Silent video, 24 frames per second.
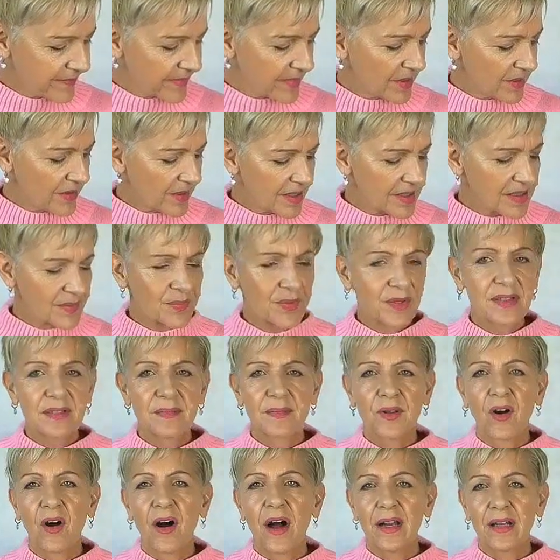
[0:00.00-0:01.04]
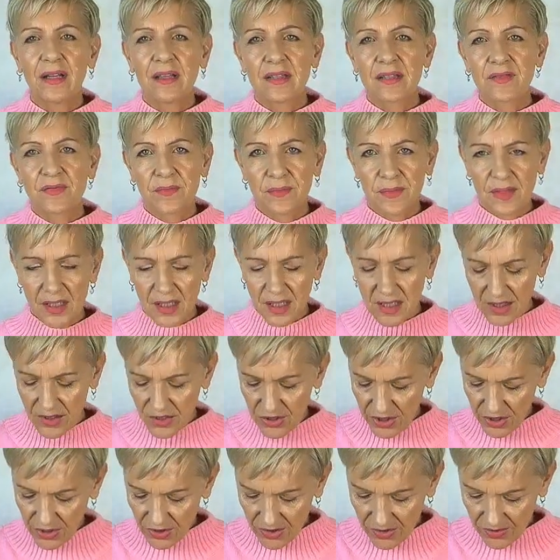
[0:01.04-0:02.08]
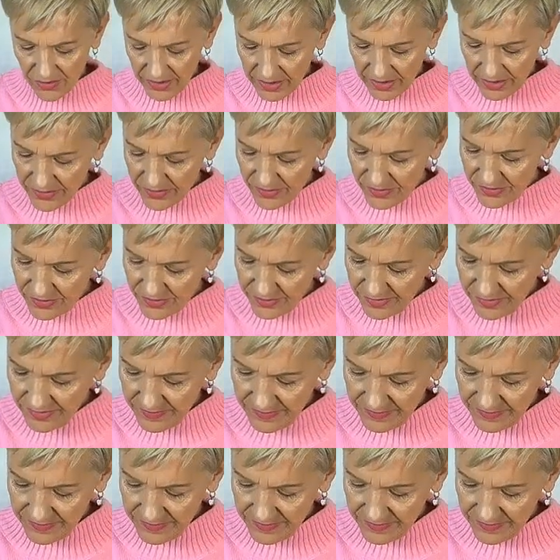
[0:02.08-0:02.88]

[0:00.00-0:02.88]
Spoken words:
All right, let's put some guidance from the Energy Oracle.